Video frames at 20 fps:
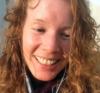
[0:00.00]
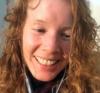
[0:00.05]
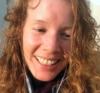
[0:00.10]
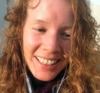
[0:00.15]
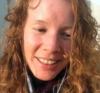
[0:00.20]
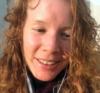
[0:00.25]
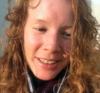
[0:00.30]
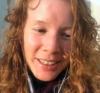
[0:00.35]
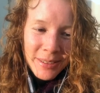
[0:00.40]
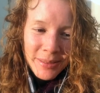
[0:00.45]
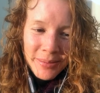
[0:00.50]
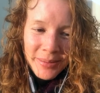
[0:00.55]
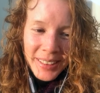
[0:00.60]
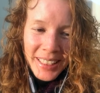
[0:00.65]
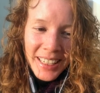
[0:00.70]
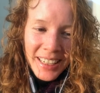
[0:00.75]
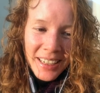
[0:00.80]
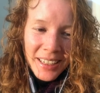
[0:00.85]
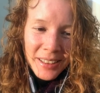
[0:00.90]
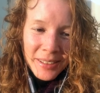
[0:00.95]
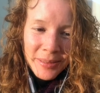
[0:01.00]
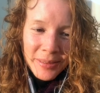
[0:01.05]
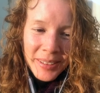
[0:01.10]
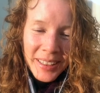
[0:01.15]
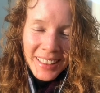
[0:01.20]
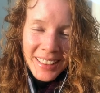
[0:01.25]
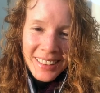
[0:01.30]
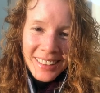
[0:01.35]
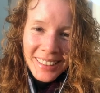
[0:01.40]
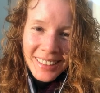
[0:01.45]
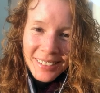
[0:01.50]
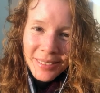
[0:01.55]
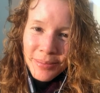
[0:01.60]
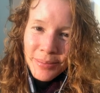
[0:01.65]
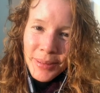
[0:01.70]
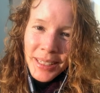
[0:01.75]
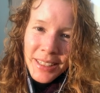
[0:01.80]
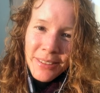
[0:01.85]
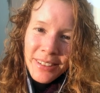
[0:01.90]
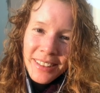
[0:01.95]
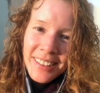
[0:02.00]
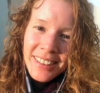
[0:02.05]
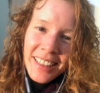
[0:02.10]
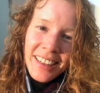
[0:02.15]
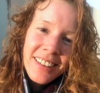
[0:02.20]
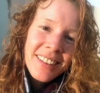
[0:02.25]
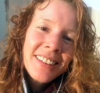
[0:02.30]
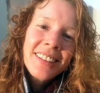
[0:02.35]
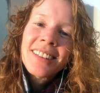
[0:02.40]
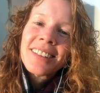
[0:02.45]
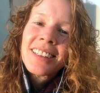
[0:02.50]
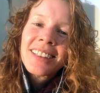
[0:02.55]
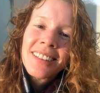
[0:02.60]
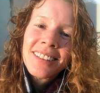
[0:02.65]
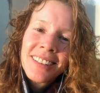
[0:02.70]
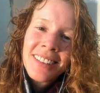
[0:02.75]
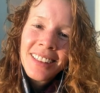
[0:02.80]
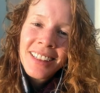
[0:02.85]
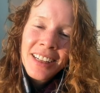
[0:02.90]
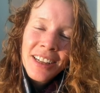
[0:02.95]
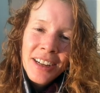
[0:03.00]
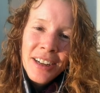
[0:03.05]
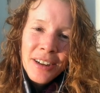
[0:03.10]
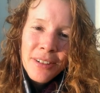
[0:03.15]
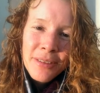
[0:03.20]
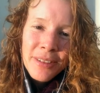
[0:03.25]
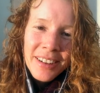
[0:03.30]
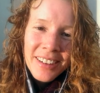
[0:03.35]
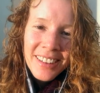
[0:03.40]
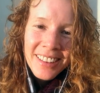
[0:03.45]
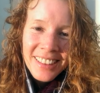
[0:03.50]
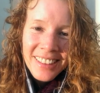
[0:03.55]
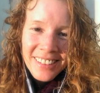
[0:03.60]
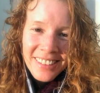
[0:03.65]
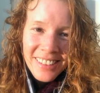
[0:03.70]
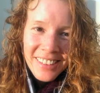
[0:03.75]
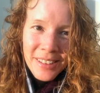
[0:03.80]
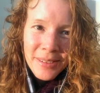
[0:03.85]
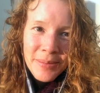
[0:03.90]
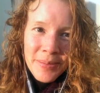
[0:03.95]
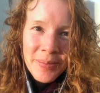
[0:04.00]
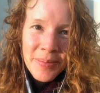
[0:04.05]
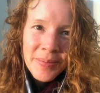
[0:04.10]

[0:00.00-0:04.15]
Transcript: um, yeah, and manifestation of energy.